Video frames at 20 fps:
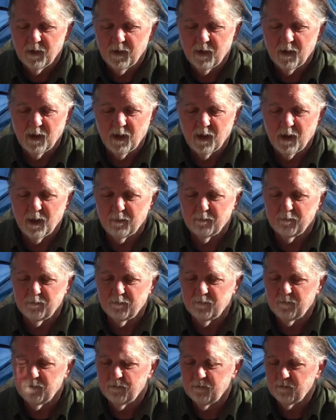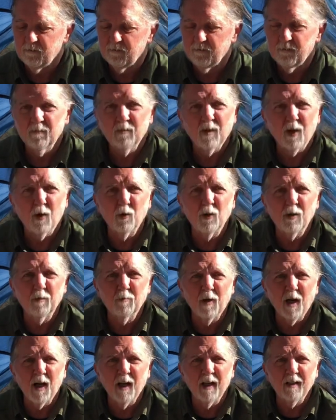I wouldn't
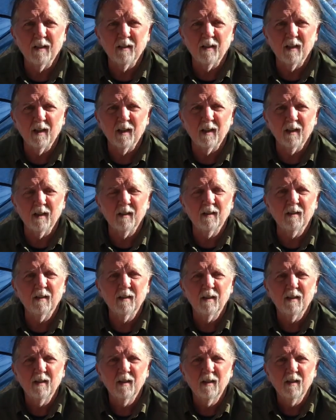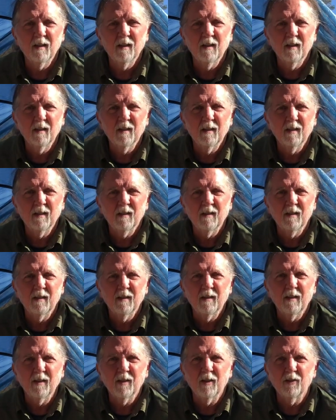mind
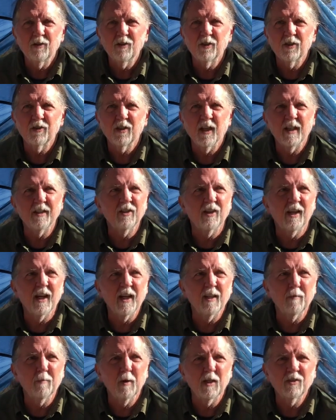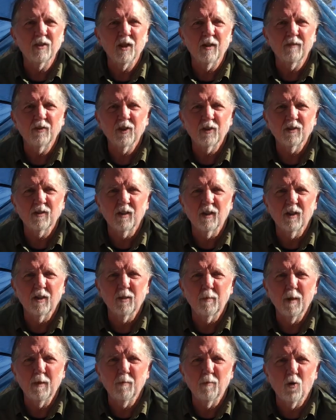you know, just educating myself just a little
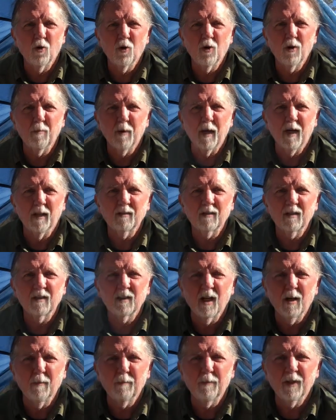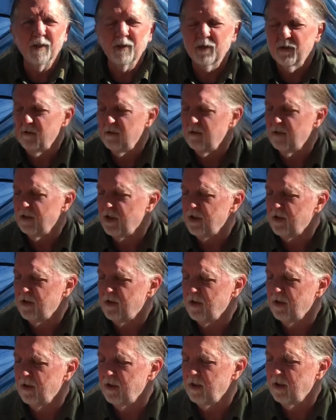bit more about compass and
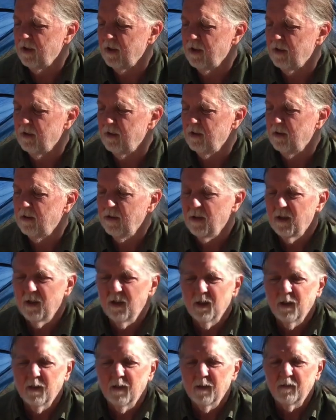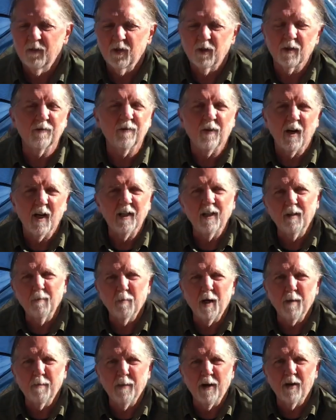just finding
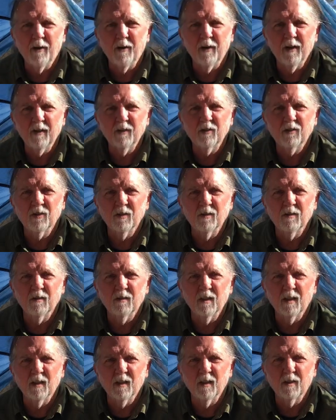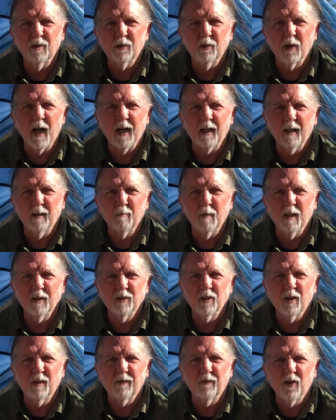my bearings and tracking
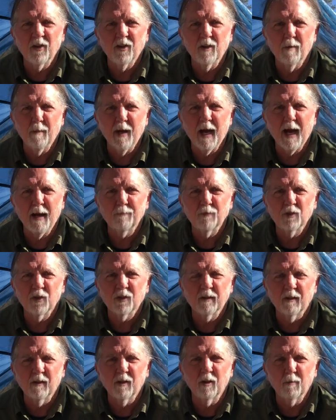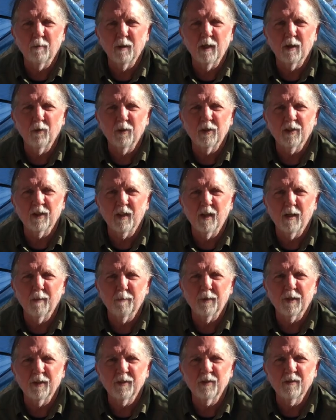myself on the map just a little bit with the
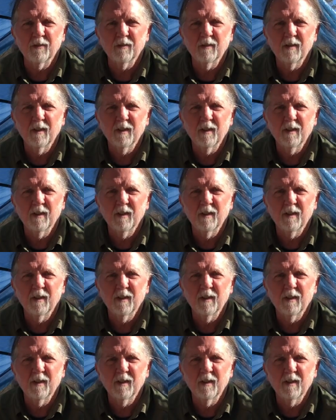compass.